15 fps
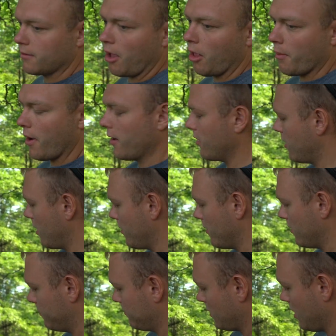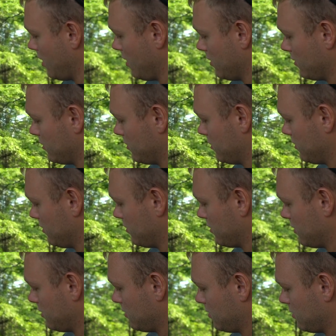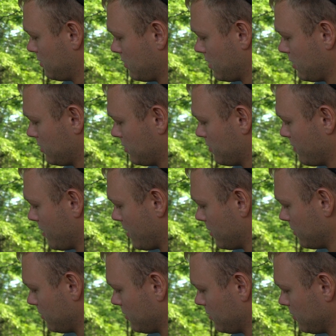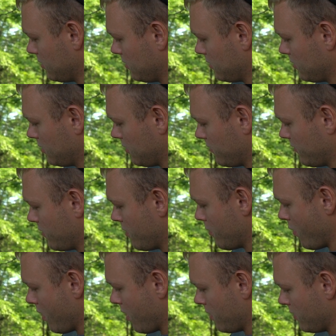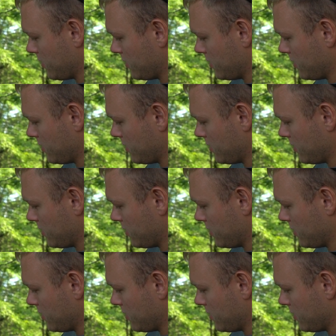all about your camera. So that's your model, your firmware.